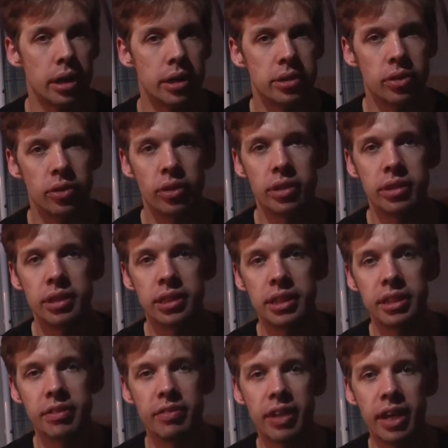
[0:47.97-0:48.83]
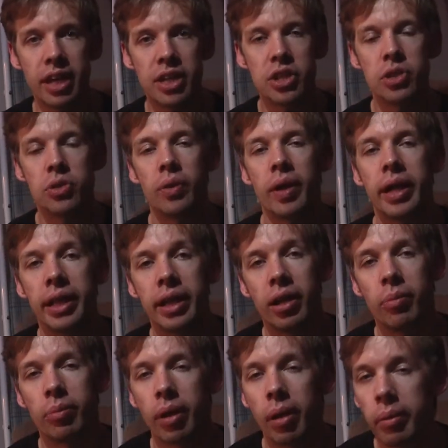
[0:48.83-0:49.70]
So there's a deviation right
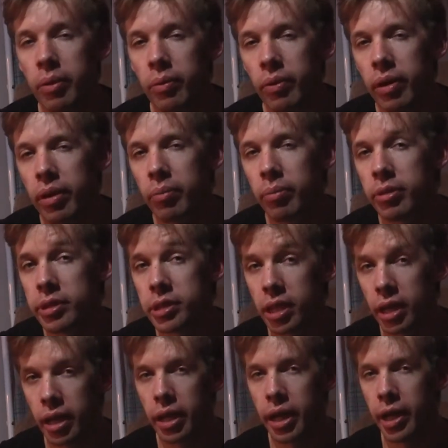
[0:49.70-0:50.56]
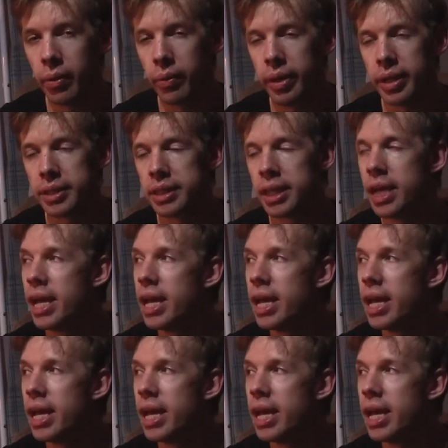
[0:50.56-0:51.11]
there, probably one of the most glaring ones.